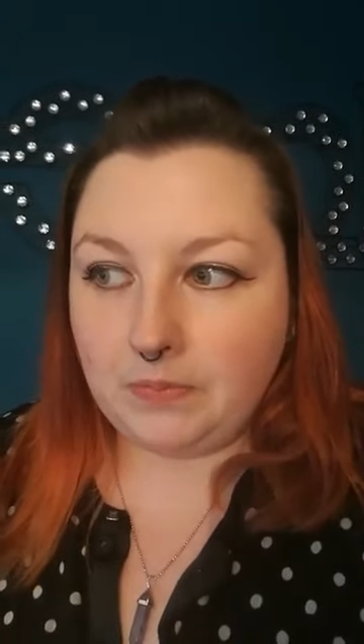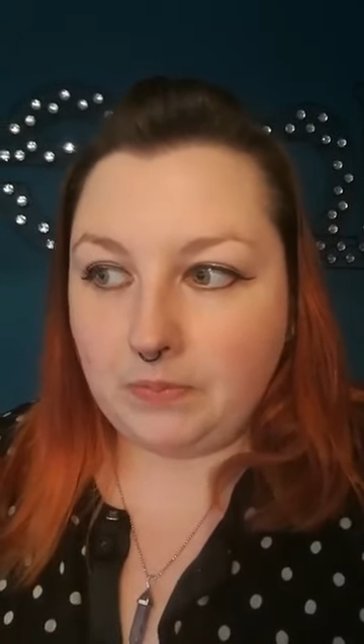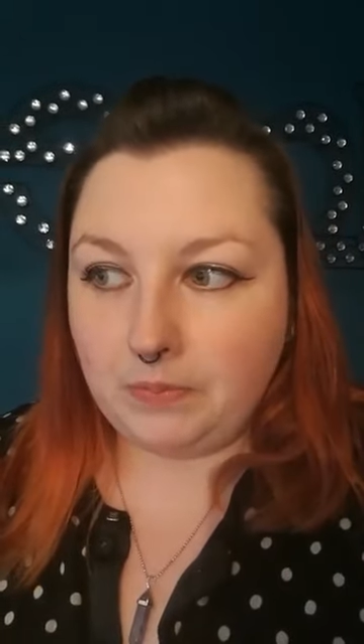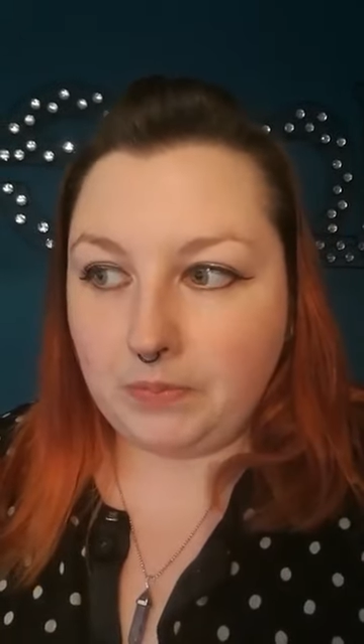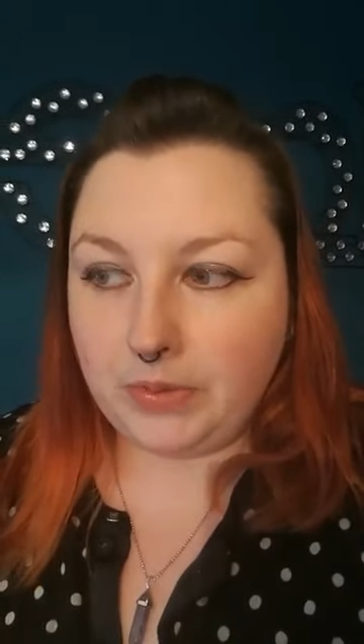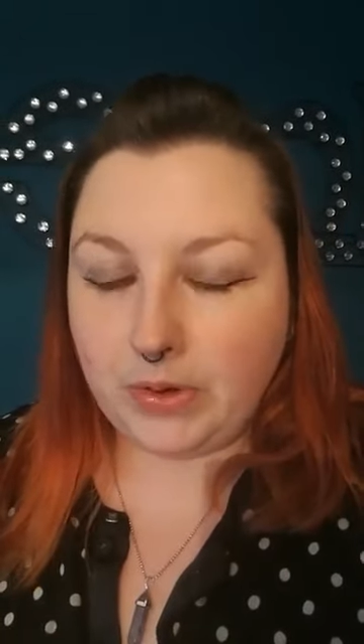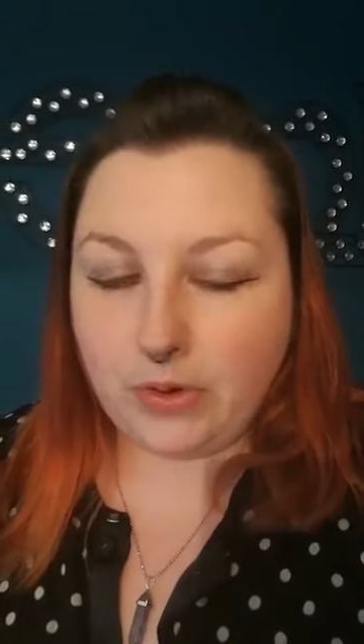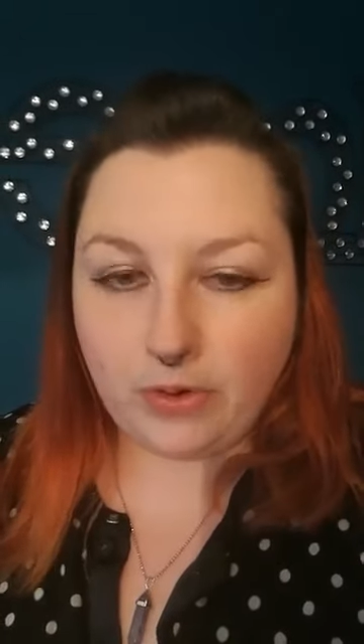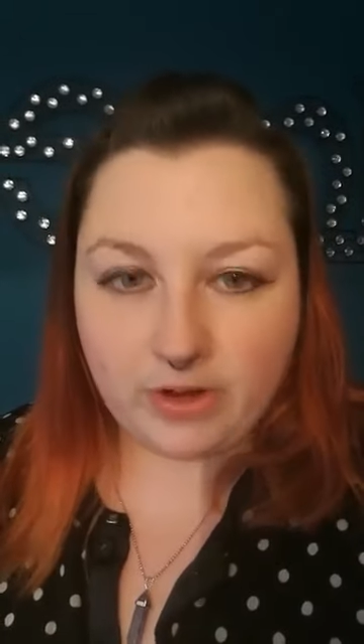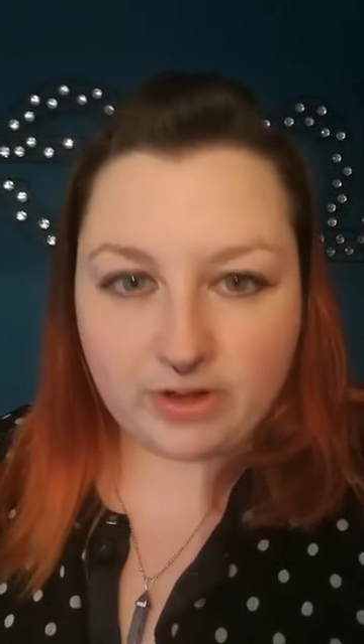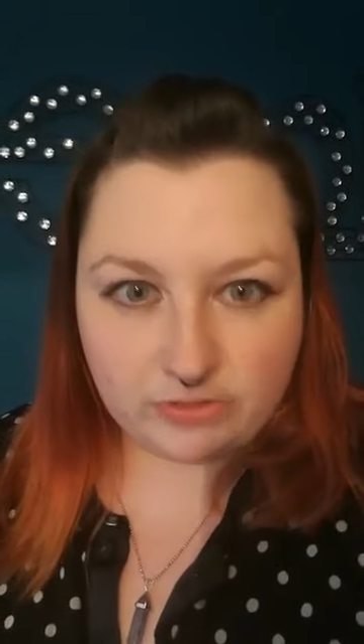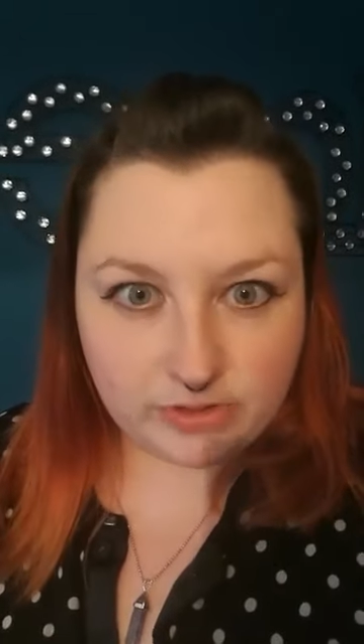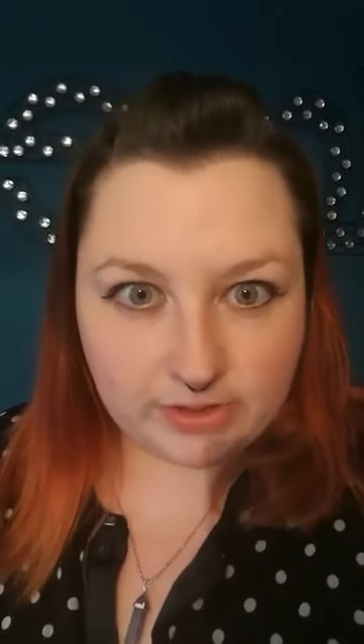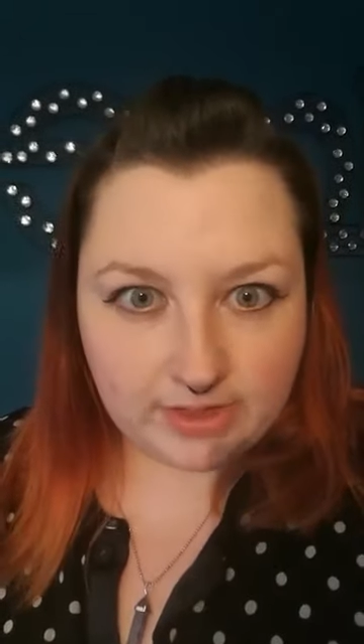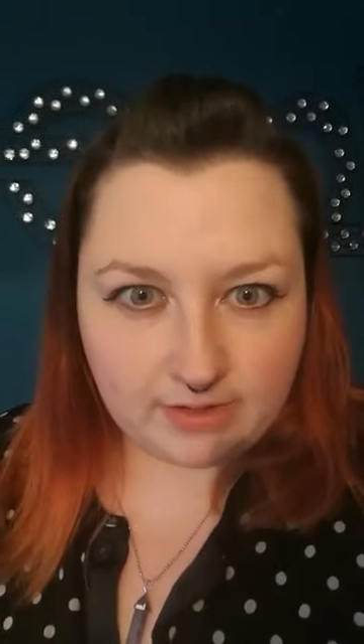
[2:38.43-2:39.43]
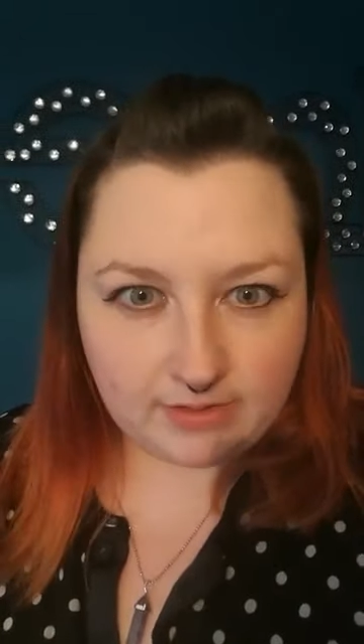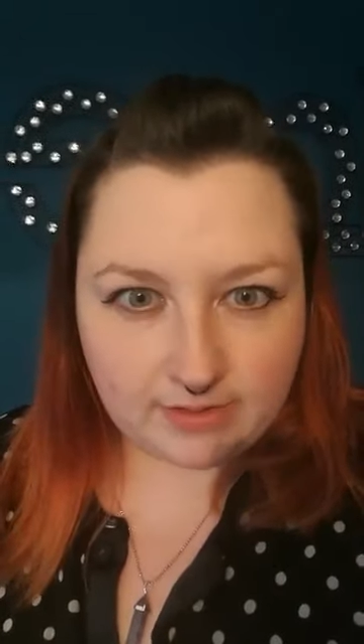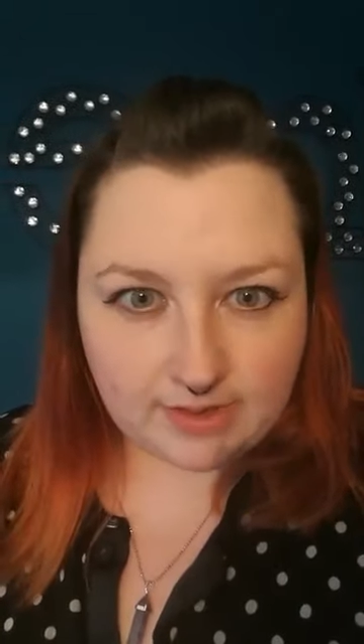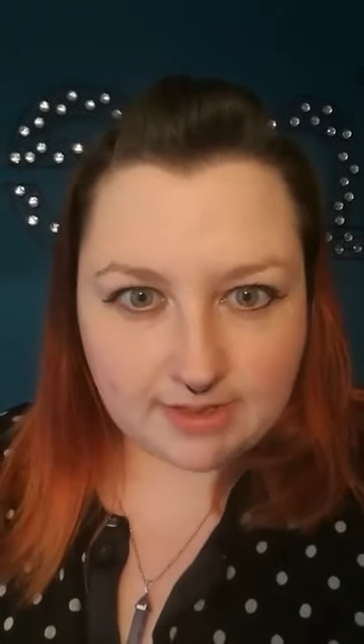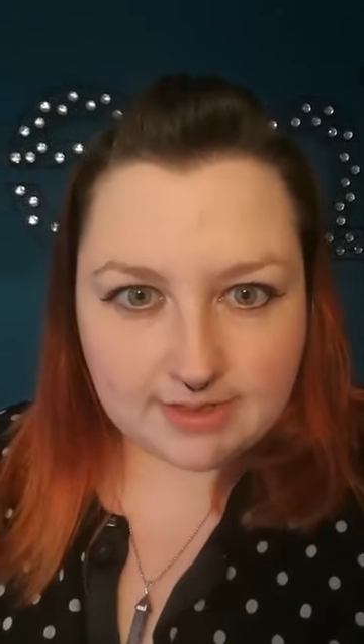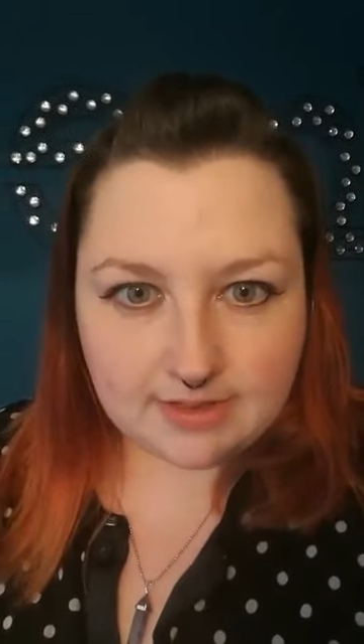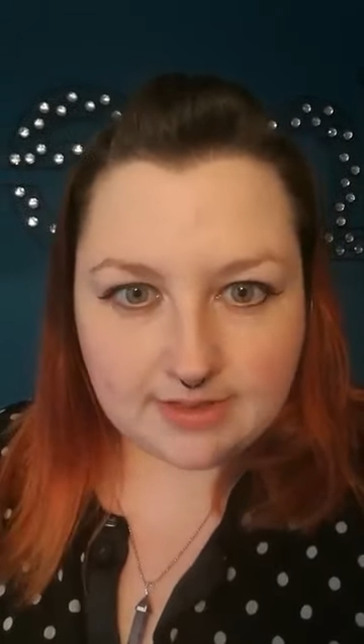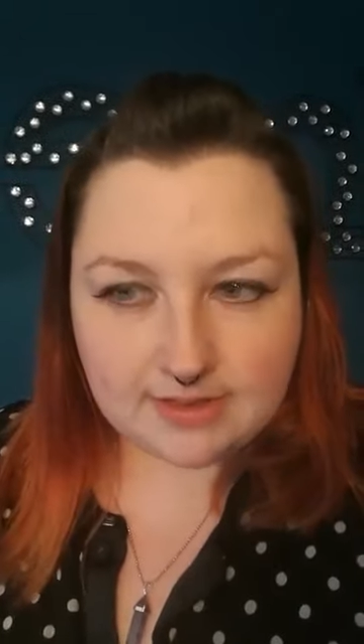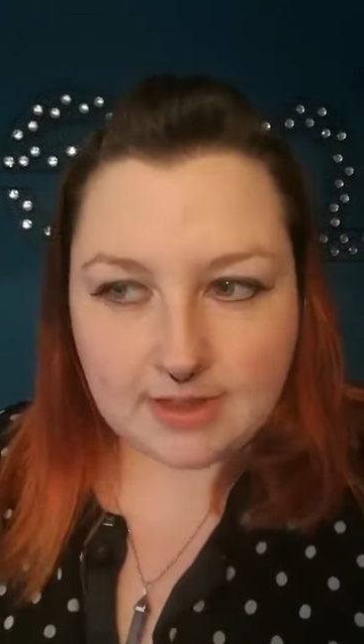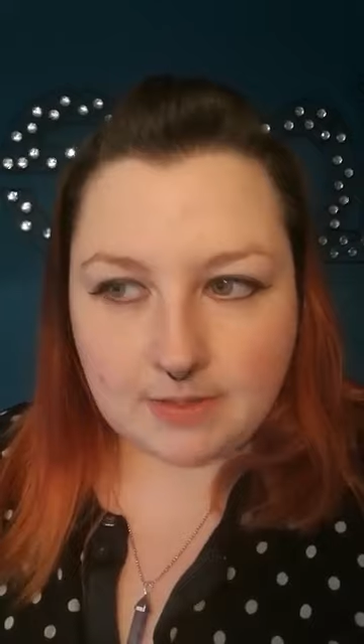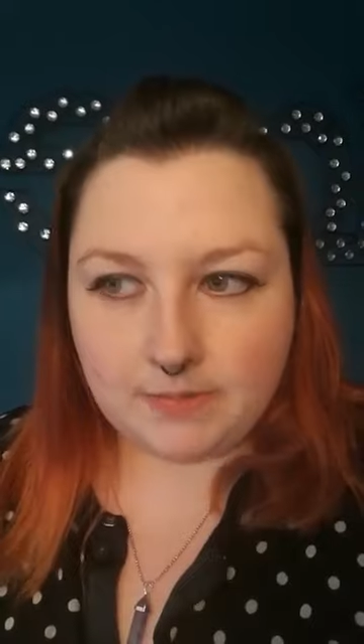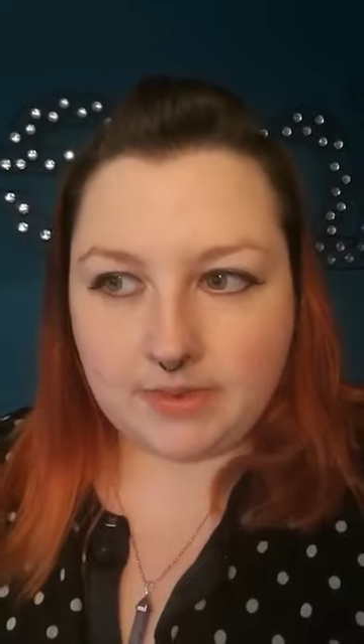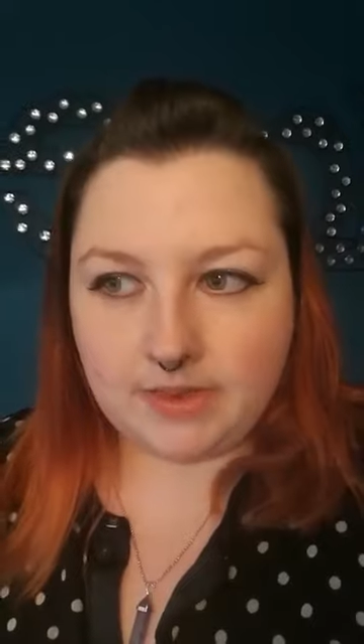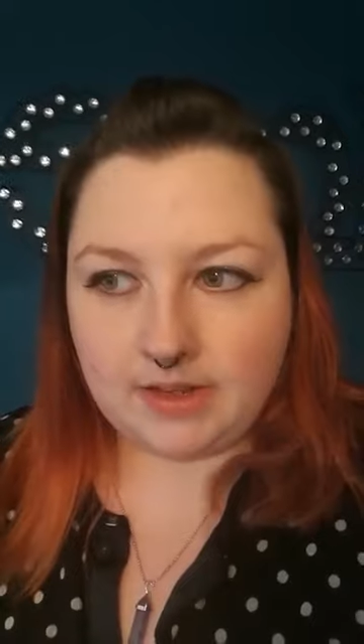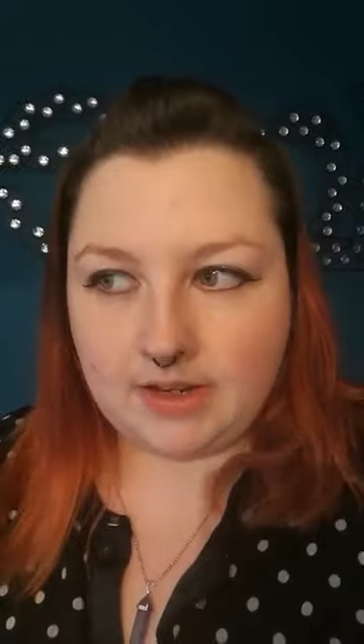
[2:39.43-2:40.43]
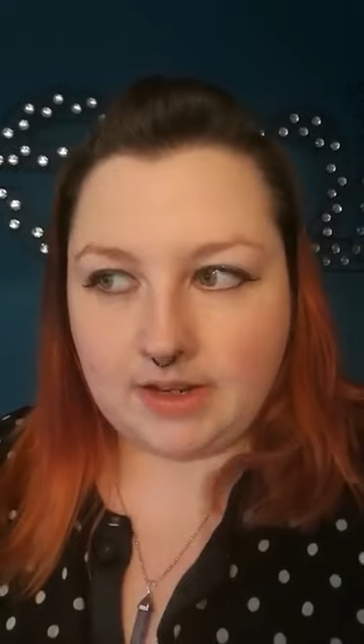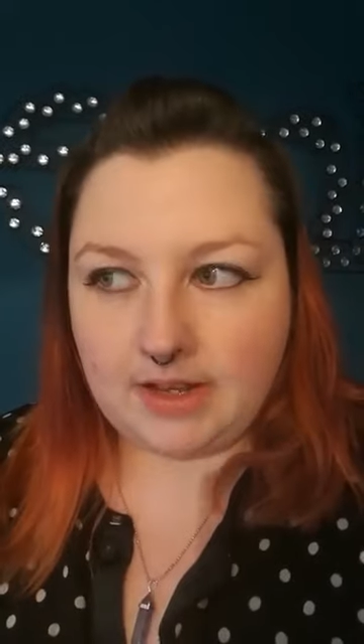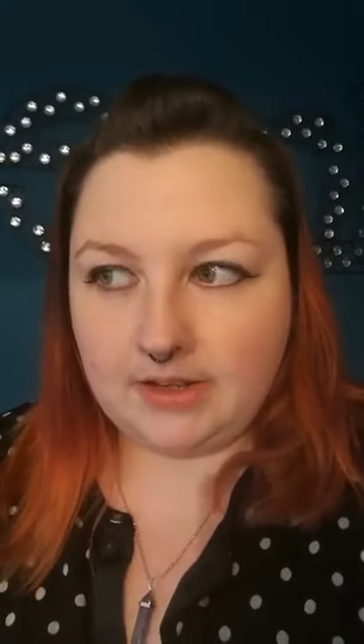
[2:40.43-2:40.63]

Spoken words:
Because really releasing something,